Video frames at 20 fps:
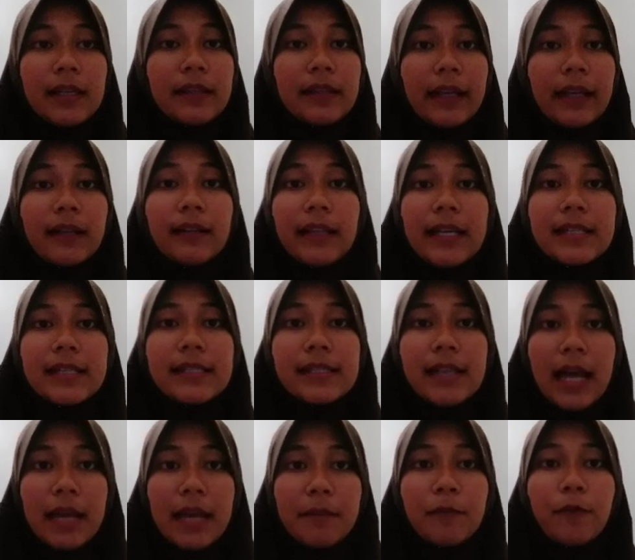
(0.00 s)
take less
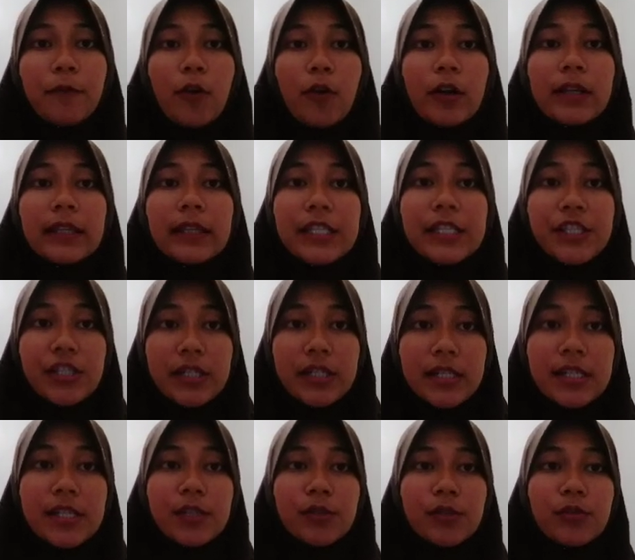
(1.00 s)
time for
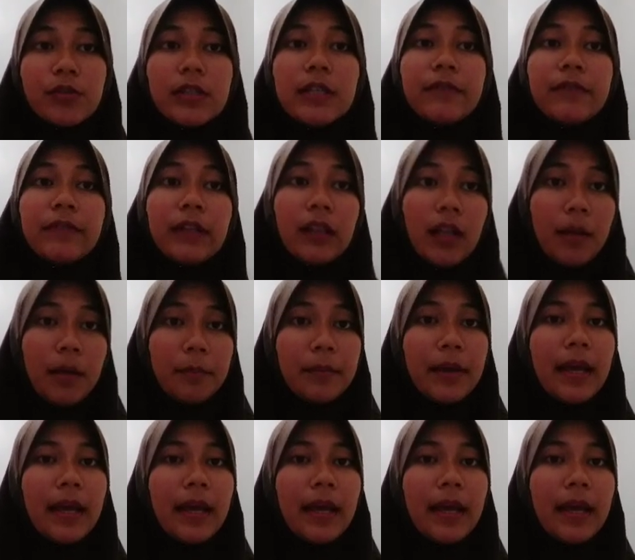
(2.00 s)
teachers to develop,